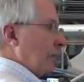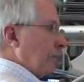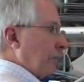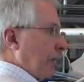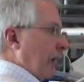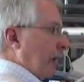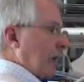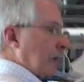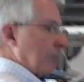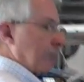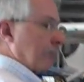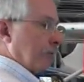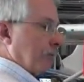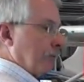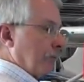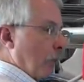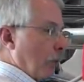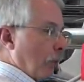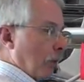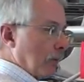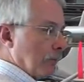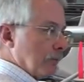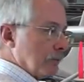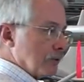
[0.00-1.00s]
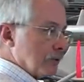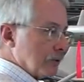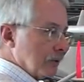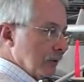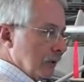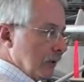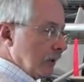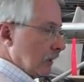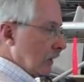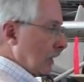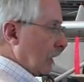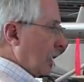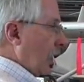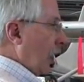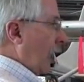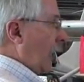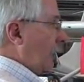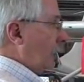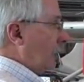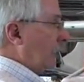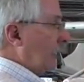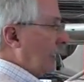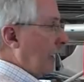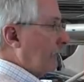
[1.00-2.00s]
the pilot performs. the guy
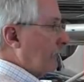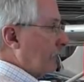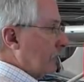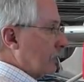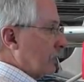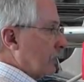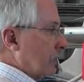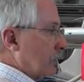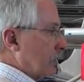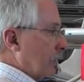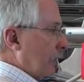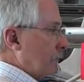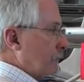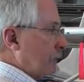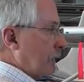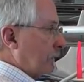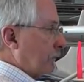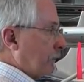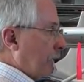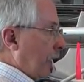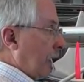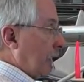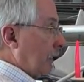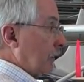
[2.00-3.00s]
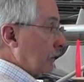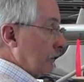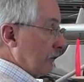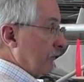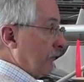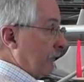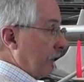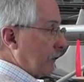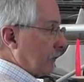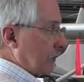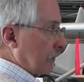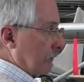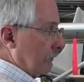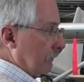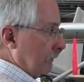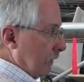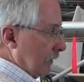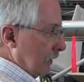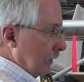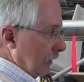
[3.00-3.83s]
on the left is the subject pilot, the victim.